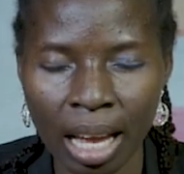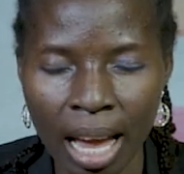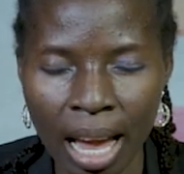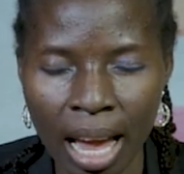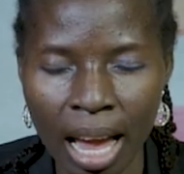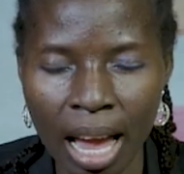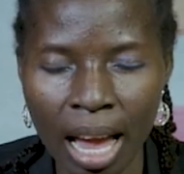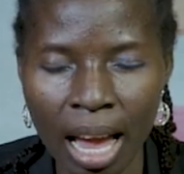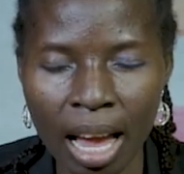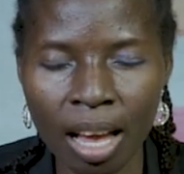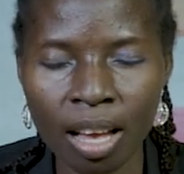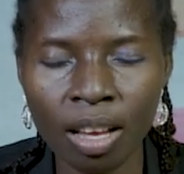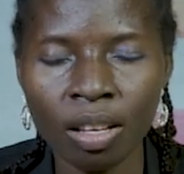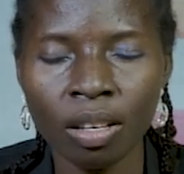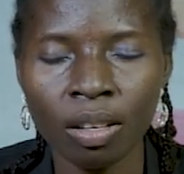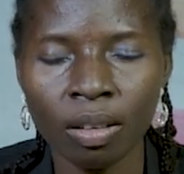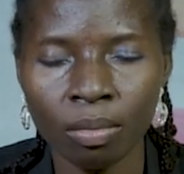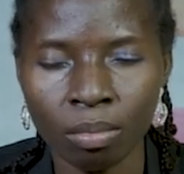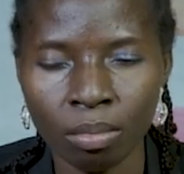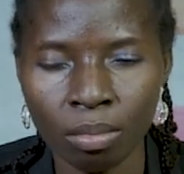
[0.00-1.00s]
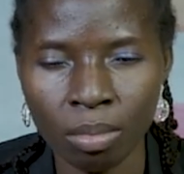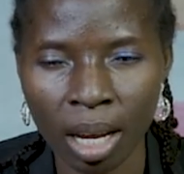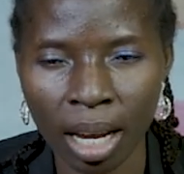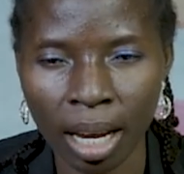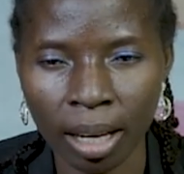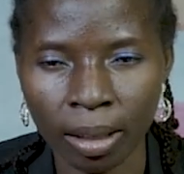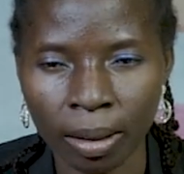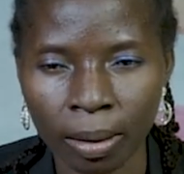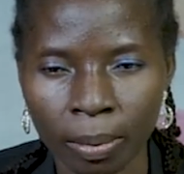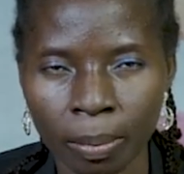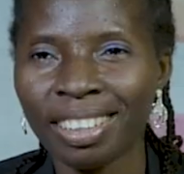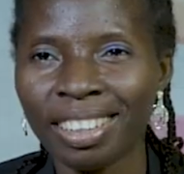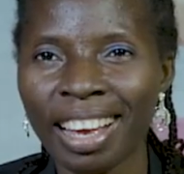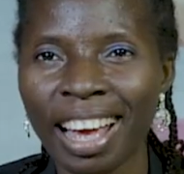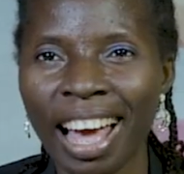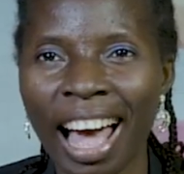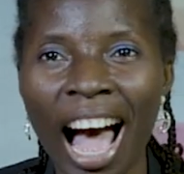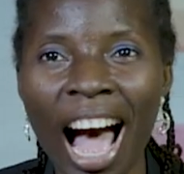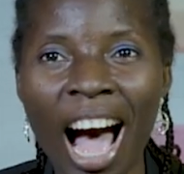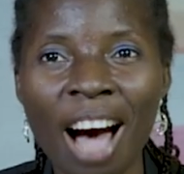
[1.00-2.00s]
Amen.
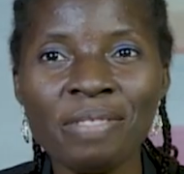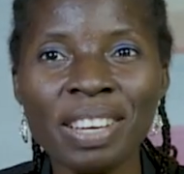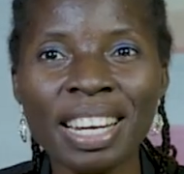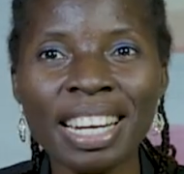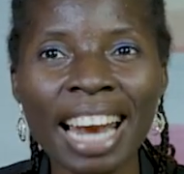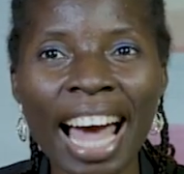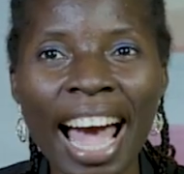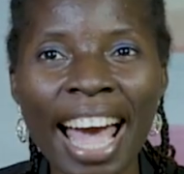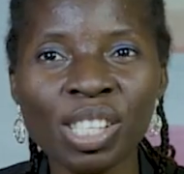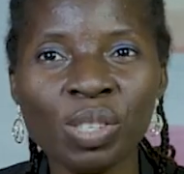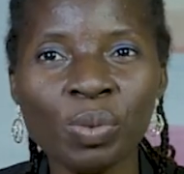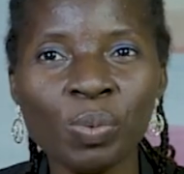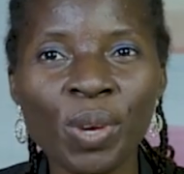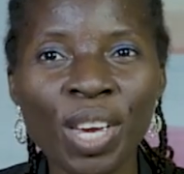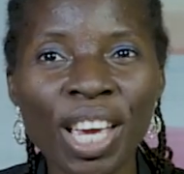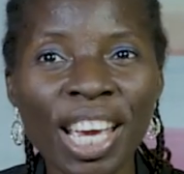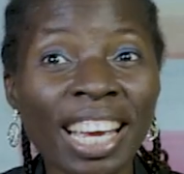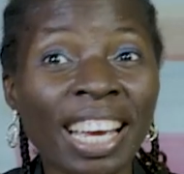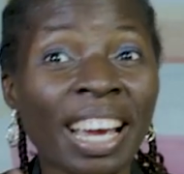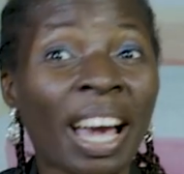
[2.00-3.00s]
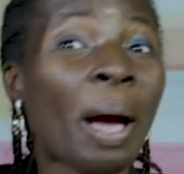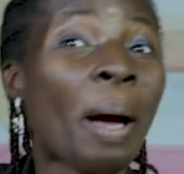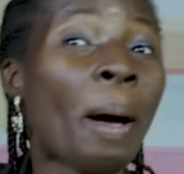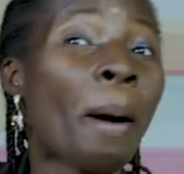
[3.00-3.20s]
Have a nice week.